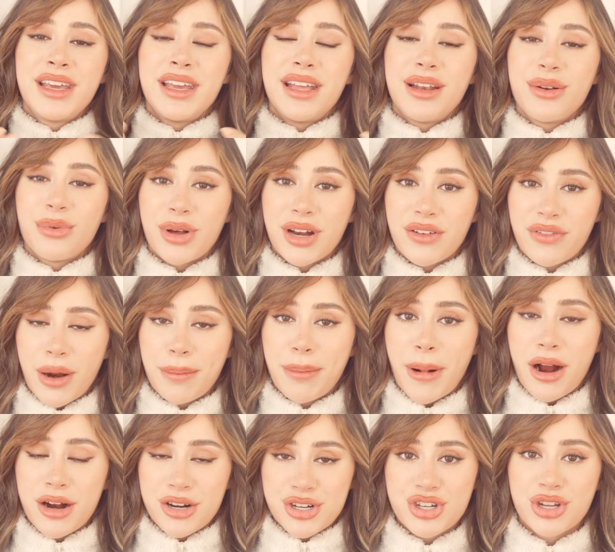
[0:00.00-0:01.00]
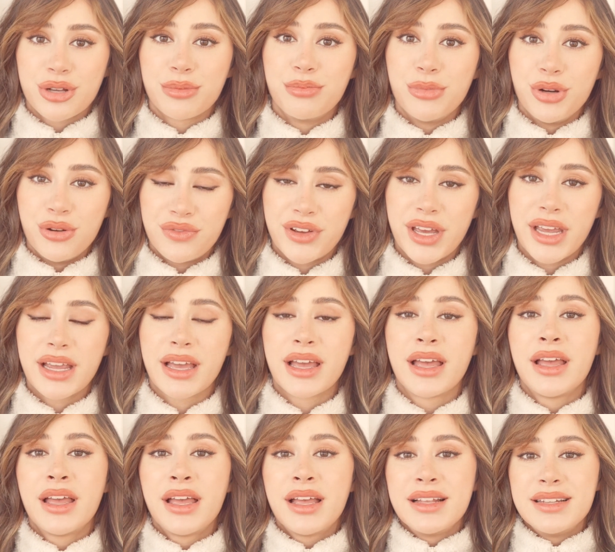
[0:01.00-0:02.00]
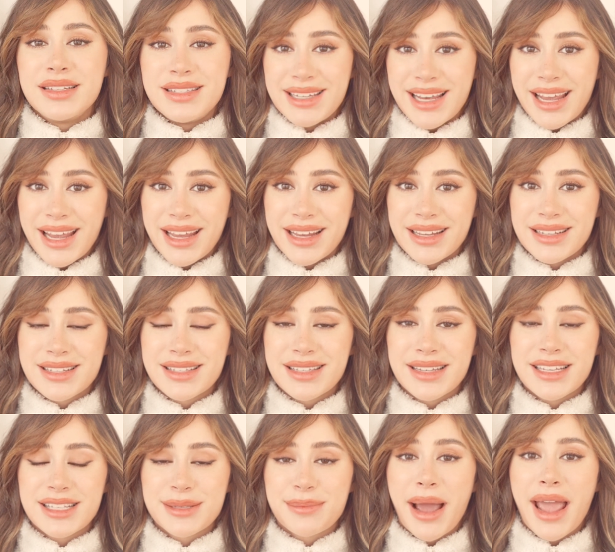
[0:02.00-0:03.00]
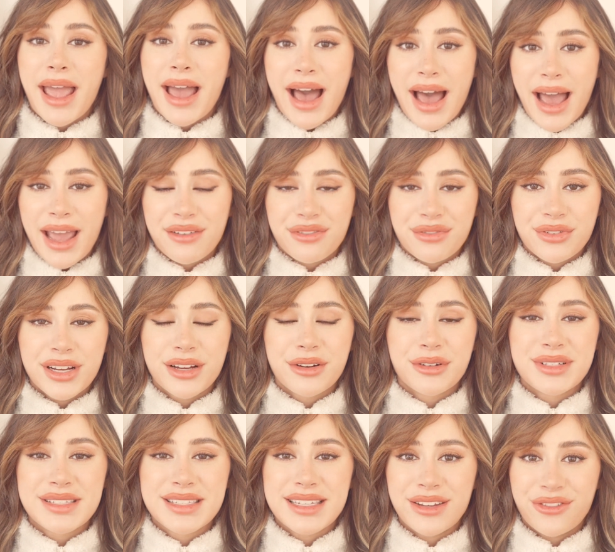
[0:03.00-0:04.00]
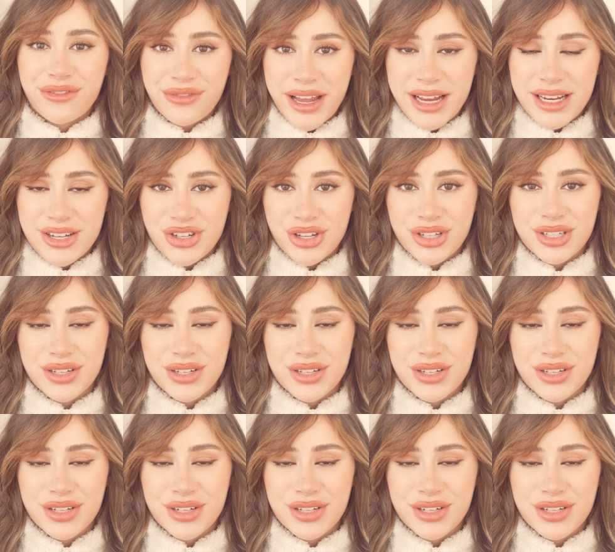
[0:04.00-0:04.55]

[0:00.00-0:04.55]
in one of our partial moving days is my high frequency facial